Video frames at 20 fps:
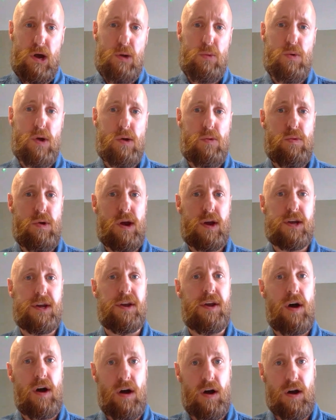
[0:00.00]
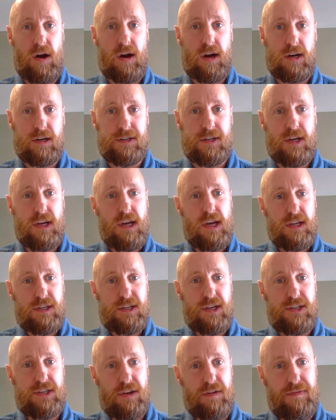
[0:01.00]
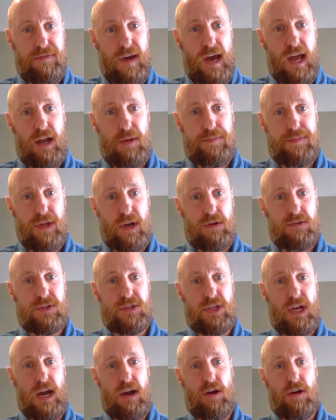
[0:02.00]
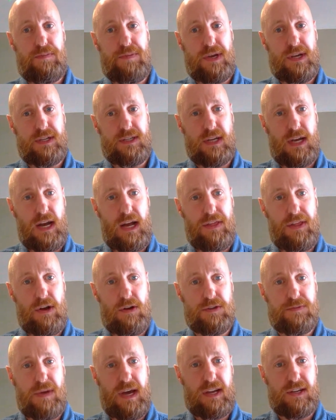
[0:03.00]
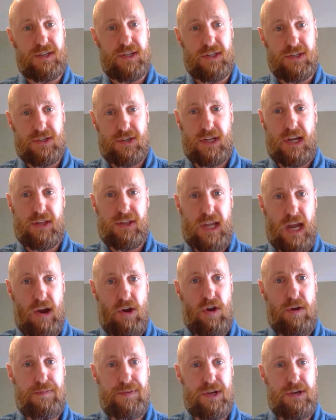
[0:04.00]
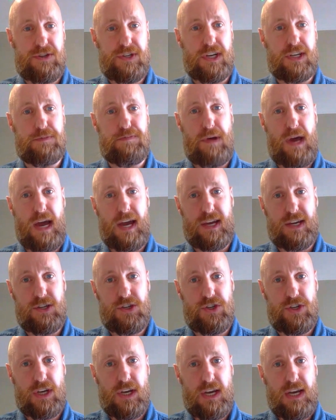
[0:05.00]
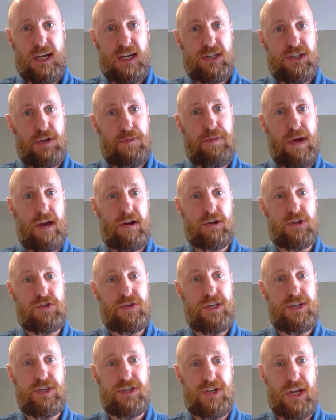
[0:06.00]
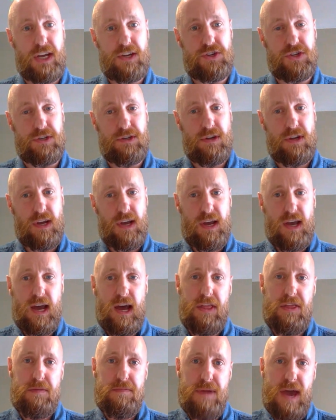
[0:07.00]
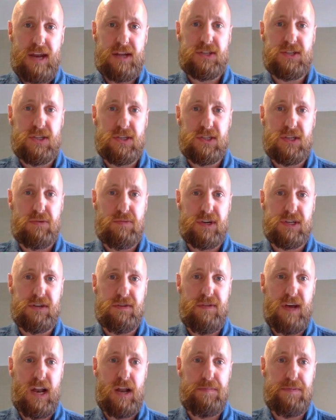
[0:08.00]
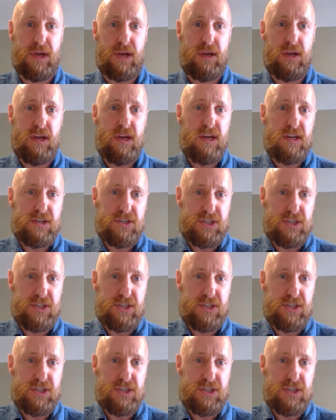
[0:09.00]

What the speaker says: while we're working hard to develop those therapies and those medicines, so that therapeutics package to better treat addiction, and the medicines that we're developing